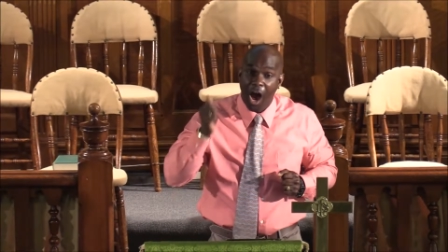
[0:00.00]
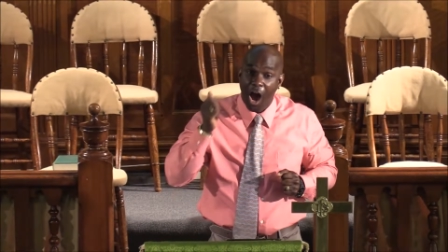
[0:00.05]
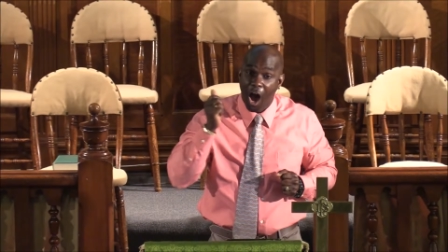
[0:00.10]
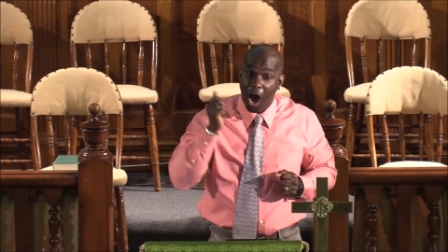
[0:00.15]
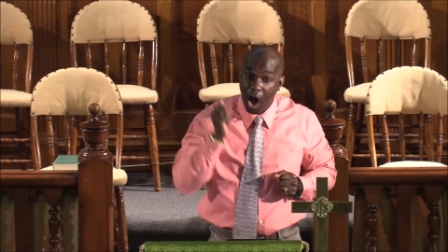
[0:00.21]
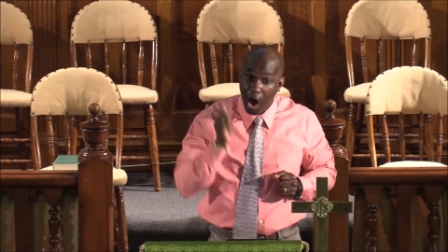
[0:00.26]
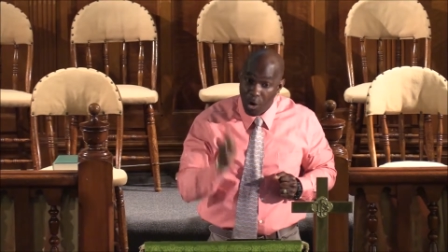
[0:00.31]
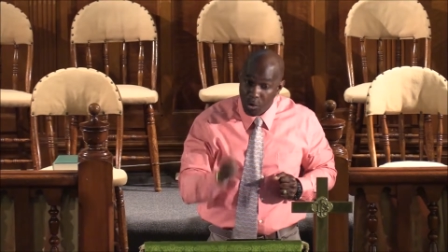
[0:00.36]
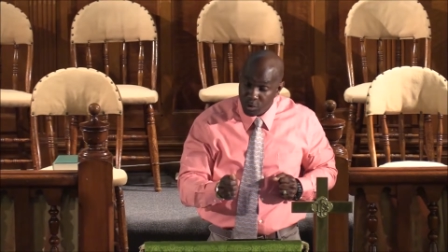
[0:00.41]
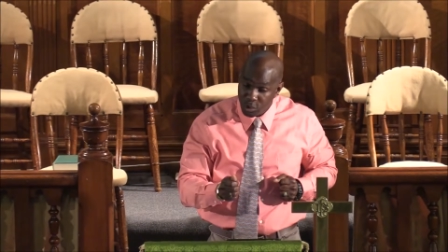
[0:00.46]

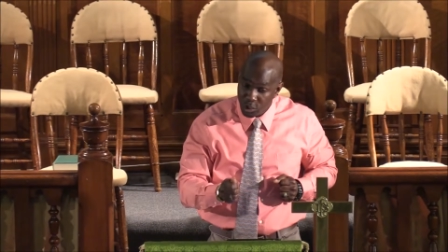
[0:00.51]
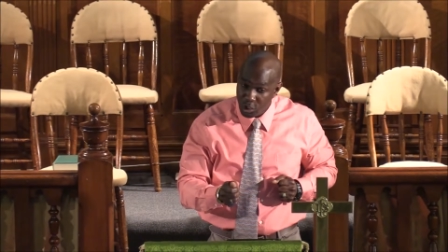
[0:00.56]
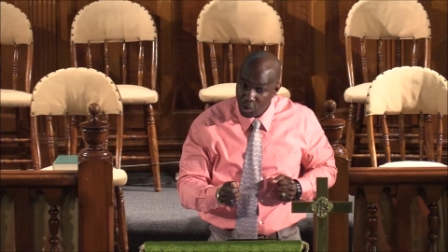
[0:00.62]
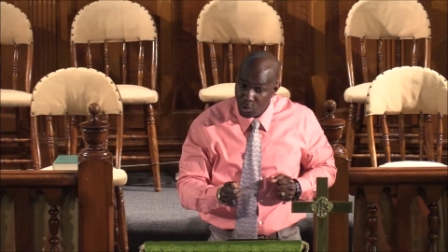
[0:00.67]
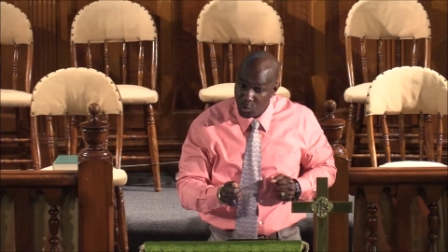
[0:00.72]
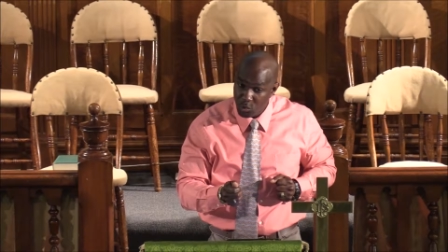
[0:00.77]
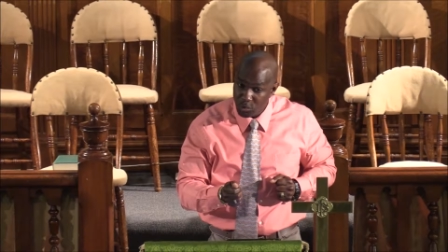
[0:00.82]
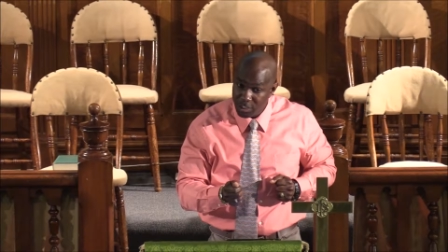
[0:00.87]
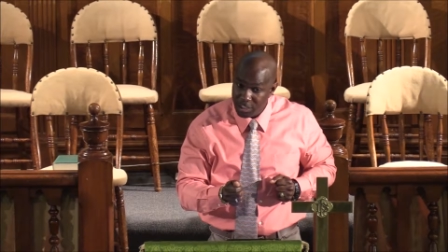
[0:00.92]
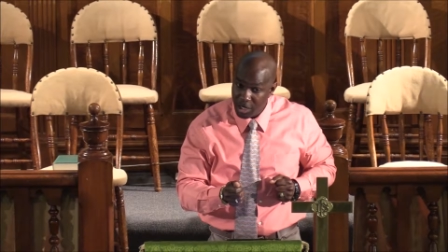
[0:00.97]
how to
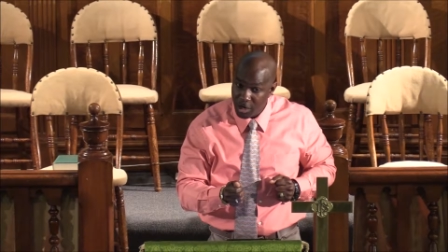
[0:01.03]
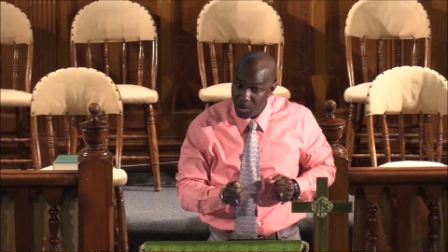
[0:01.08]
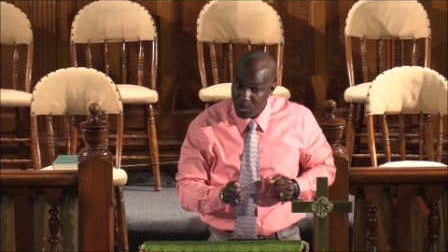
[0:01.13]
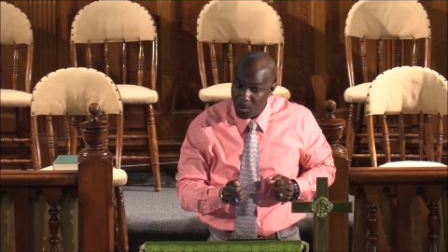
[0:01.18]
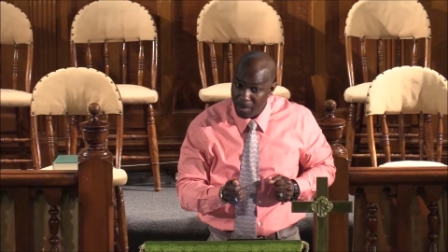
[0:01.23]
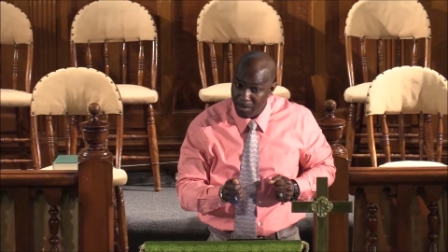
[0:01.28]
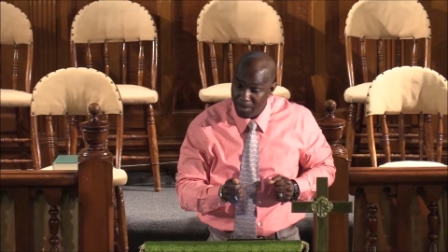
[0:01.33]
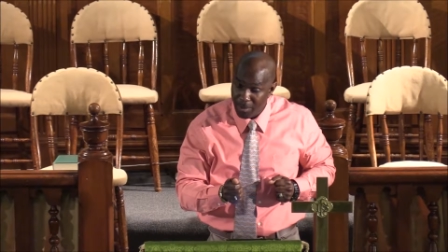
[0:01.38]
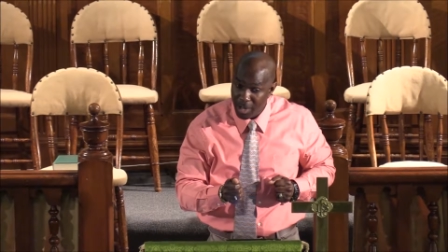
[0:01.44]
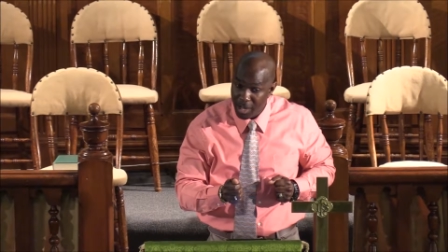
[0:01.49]
use your
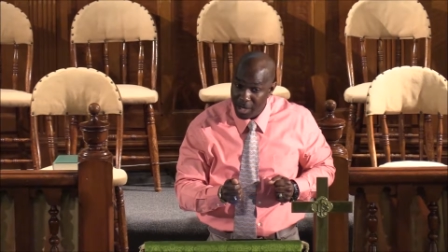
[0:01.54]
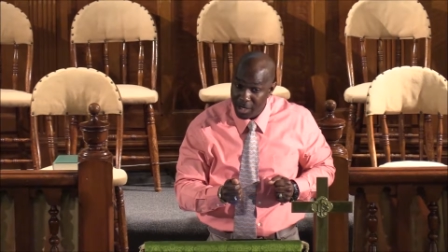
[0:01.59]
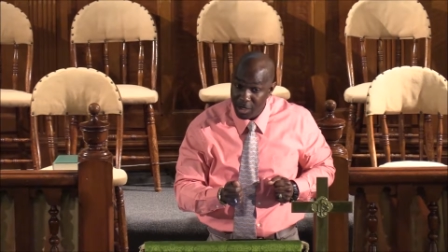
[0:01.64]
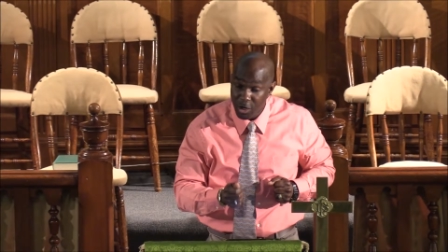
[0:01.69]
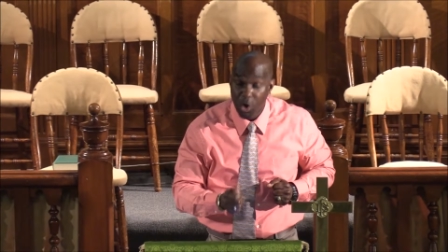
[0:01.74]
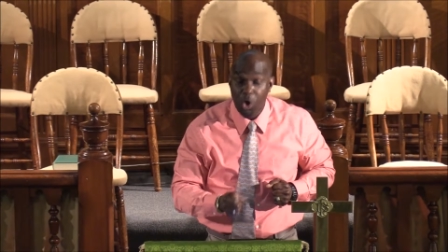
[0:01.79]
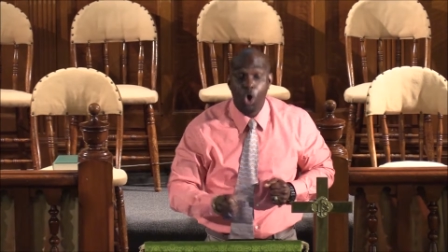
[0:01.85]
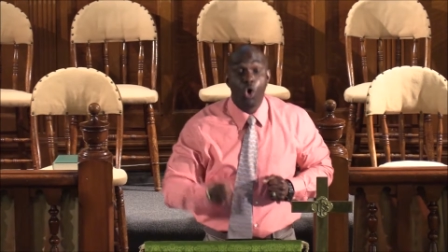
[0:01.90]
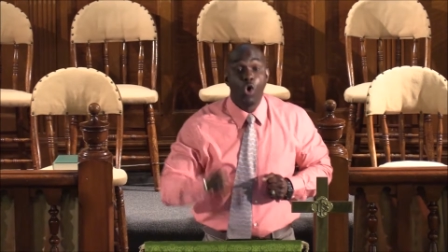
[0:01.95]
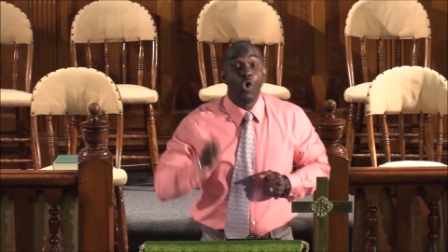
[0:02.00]
weapon,
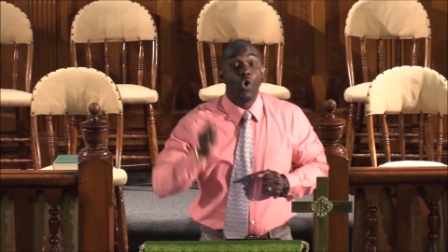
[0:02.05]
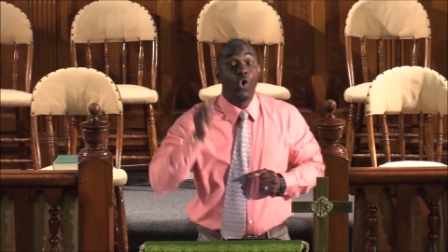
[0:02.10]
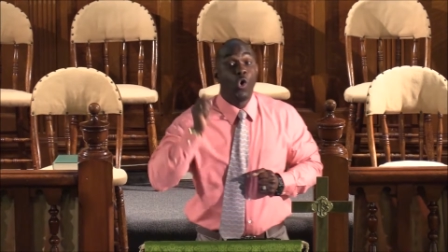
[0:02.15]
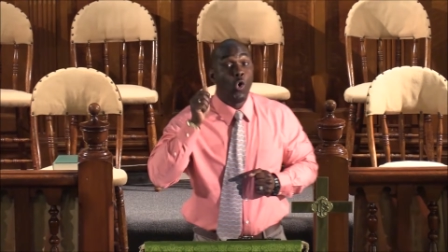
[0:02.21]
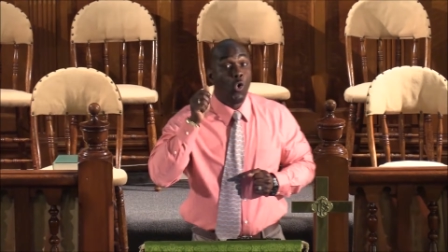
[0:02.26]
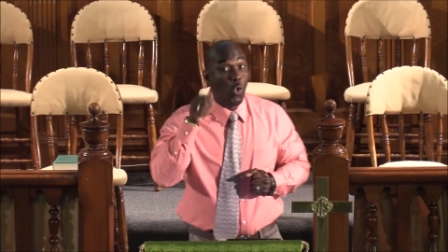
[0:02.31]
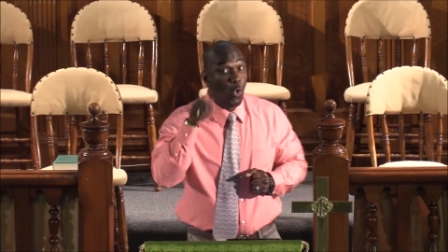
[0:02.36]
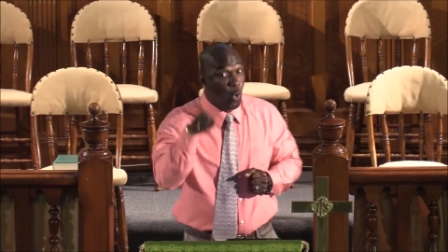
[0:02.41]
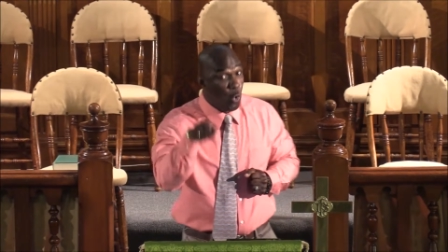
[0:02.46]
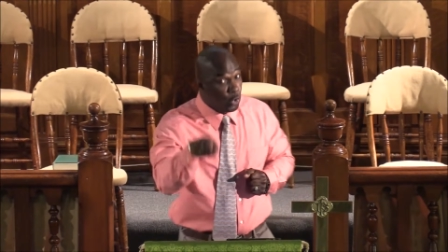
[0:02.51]

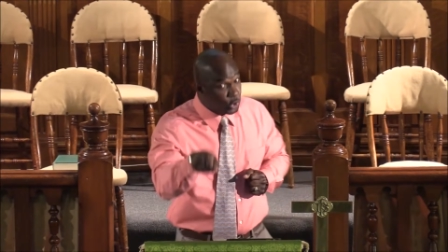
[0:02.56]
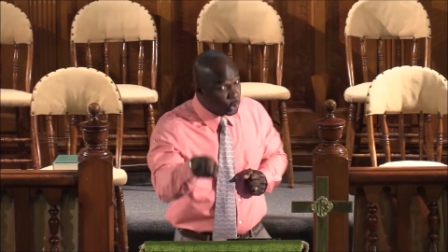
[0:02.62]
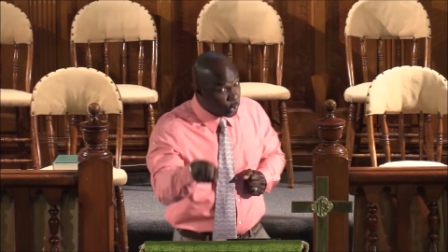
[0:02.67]
who